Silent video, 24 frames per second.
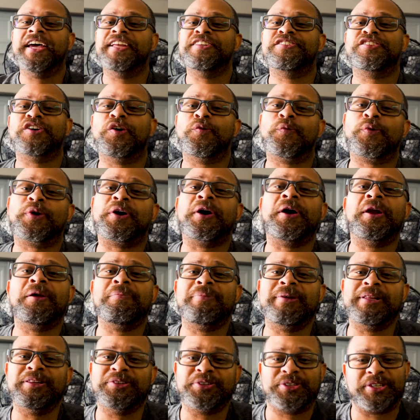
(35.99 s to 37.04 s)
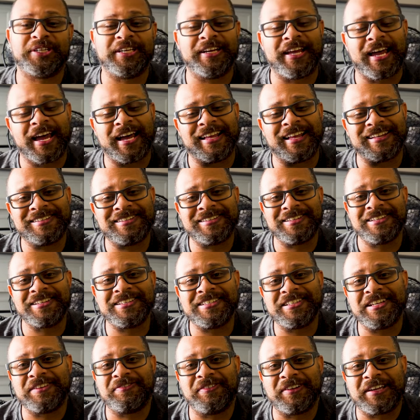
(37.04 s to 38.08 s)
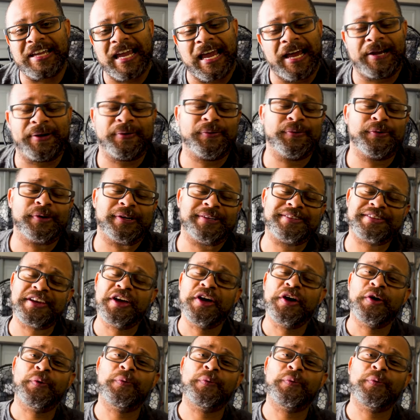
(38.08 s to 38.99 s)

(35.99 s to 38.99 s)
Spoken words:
And so we're going to be looking at six different categories,